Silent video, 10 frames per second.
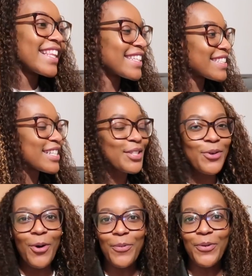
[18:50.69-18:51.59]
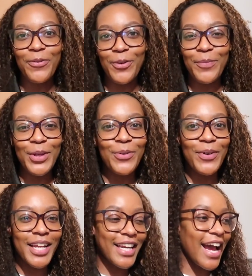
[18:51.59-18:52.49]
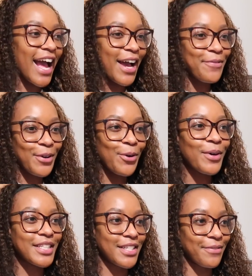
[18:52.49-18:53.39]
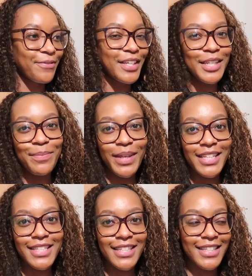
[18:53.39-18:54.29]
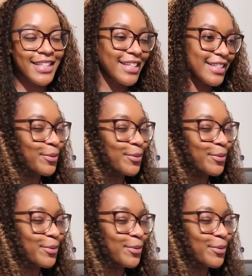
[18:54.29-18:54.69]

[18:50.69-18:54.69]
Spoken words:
This is normal for me when I have no one to feed, basically.